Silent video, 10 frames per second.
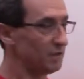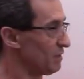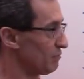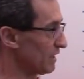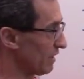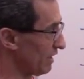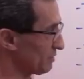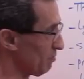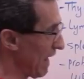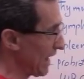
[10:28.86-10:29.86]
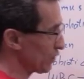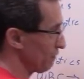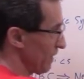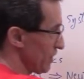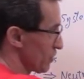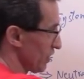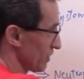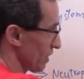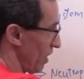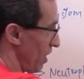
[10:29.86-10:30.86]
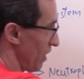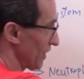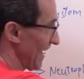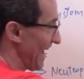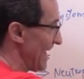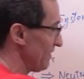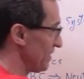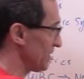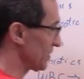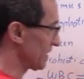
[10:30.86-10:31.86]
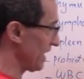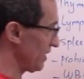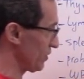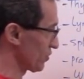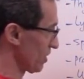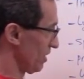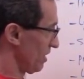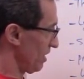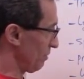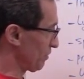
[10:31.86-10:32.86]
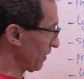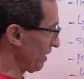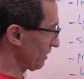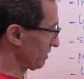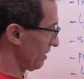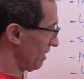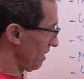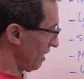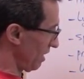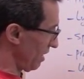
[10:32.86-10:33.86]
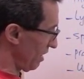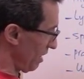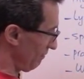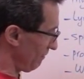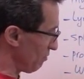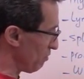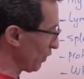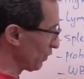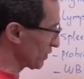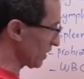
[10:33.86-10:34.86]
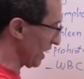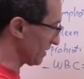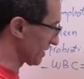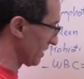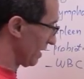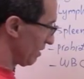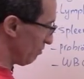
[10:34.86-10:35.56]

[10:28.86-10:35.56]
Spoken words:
Because macrophages are end stage product of monocytes.